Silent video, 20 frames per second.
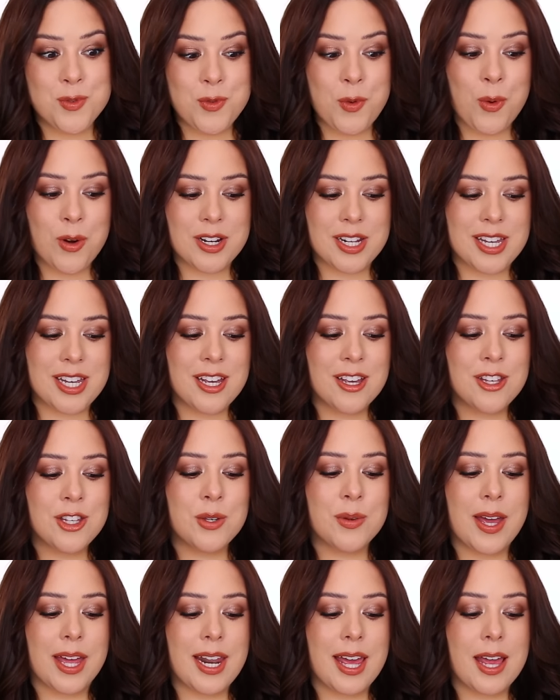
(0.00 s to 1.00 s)
40,
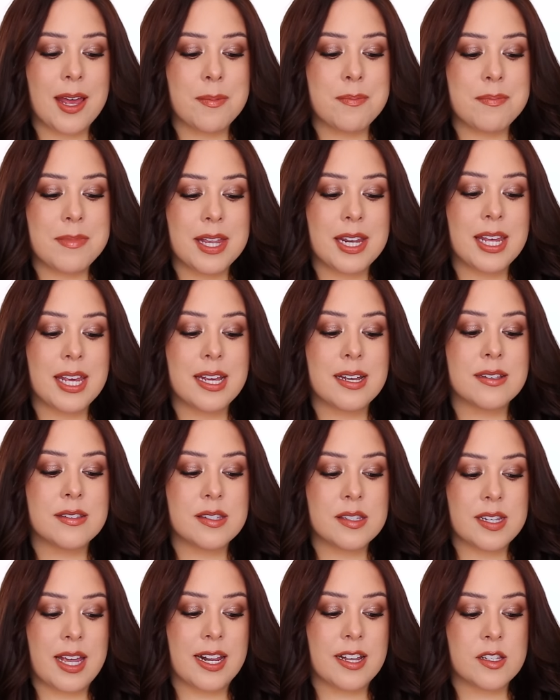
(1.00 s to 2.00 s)
you get a mini
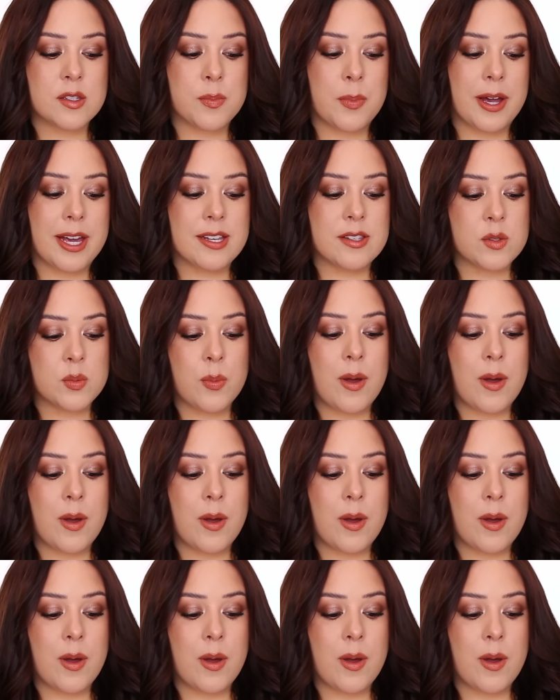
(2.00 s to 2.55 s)
setting spray as